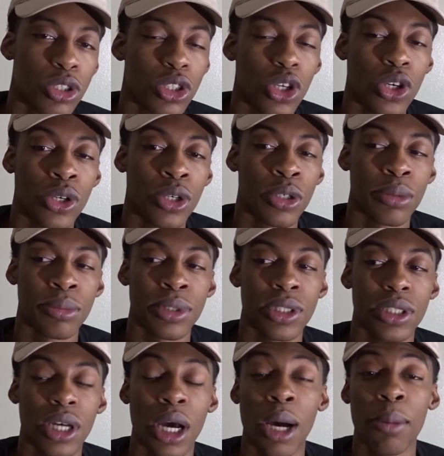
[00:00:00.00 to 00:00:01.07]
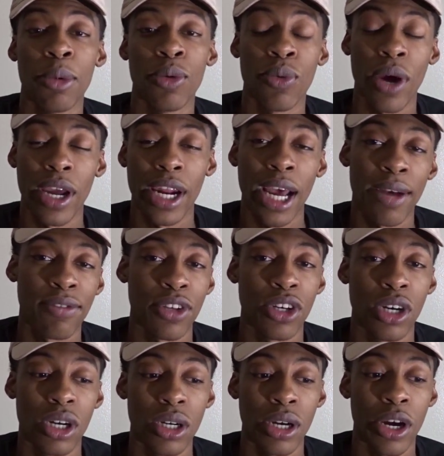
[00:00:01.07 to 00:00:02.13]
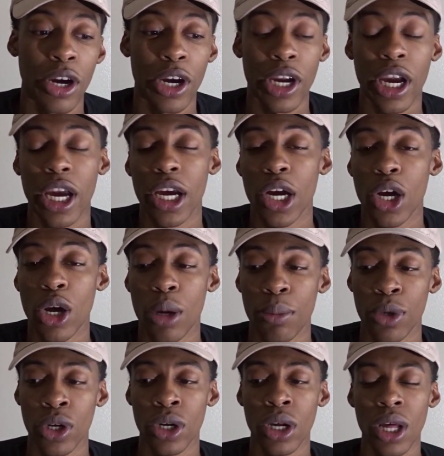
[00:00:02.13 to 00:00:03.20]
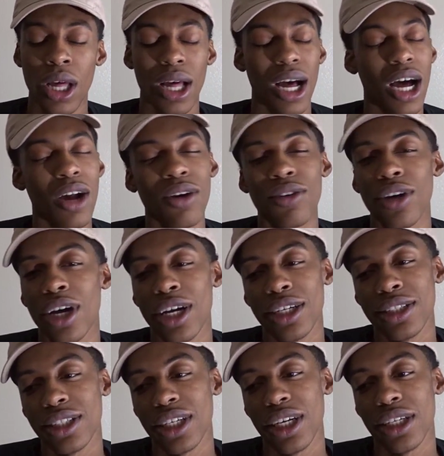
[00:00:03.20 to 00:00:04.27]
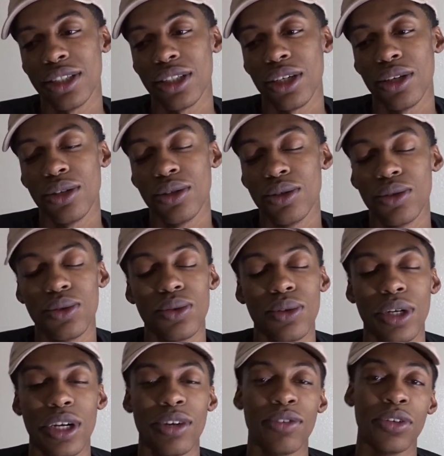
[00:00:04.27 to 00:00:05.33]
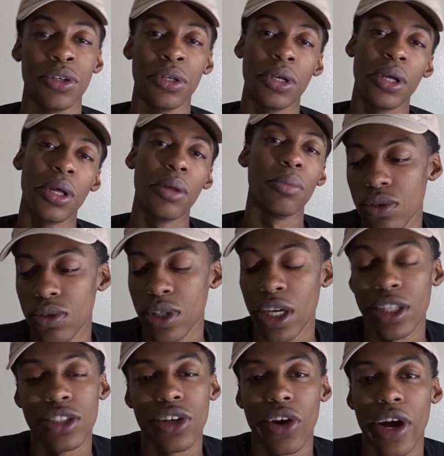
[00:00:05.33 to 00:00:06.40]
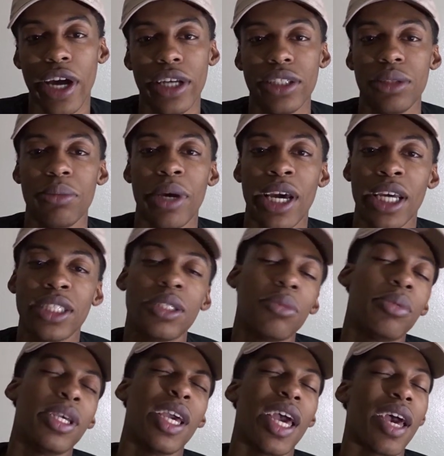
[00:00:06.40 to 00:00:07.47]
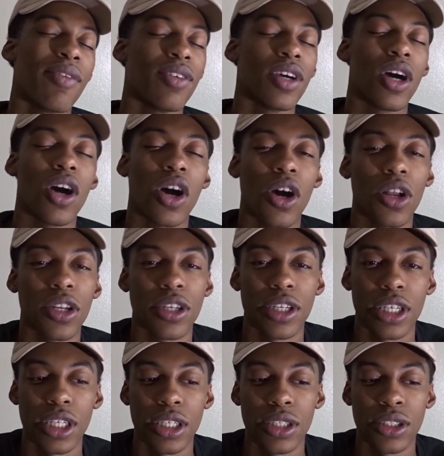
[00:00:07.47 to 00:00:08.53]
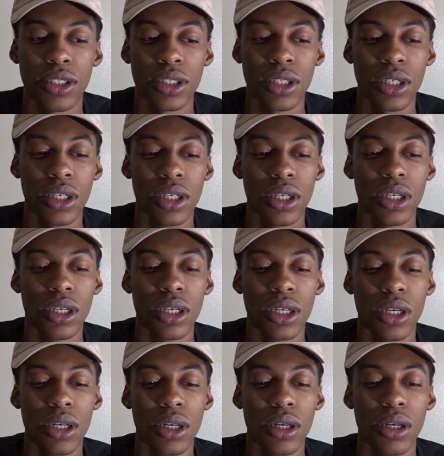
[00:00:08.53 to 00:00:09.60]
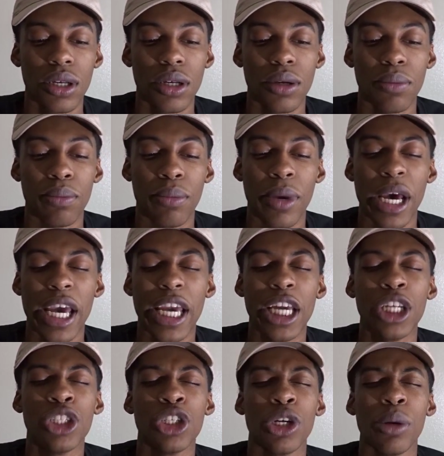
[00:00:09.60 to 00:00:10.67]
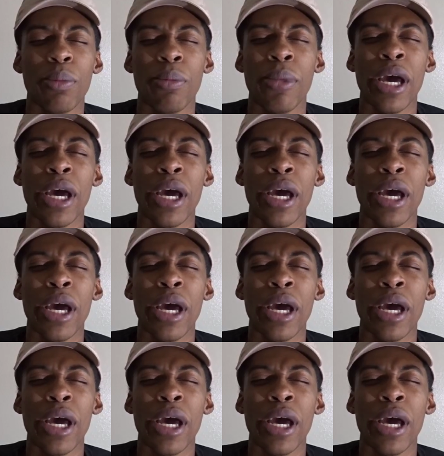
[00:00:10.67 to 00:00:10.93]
storms coming right after Hurricane Irma. I don't know how to say it, so whatever. That's crazy, man, to be having all of these major,